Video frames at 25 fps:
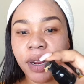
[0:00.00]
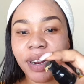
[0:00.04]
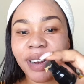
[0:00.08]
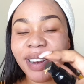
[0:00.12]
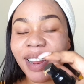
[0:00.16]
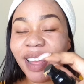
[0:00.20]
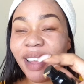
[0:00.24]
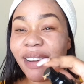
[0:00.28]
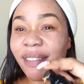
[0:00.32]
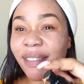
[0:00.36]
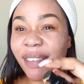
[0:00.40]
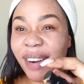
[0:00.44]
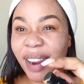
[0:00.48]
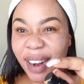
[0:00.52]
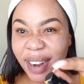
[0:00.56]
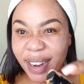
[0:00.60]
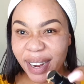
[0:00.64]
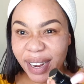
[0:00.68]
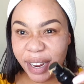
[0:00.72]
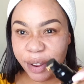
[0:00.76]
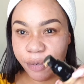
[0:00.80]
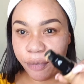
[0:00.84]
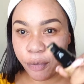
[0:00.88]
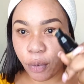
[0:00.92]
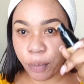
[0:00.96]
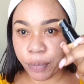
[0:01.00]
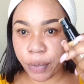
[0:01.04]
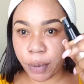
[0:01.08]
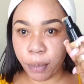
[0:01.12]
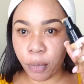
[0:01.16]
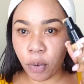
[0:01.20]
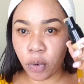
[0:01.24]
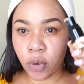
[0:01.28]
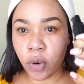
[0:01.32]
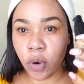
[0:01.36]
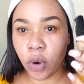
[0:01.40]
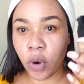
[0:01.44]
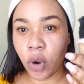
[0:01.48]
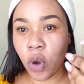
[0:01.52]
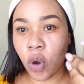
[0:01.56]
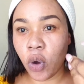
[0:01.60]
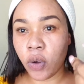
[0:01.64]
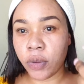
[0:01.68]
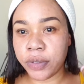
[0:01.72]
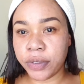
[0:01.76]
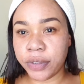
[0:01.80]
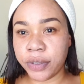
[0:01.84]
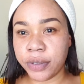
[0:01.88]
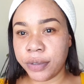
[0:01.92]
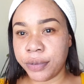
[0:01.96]
directly from the bottle
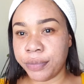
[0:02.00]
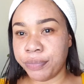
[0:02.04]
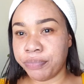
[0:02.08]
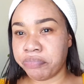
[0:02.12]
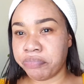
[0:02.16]
because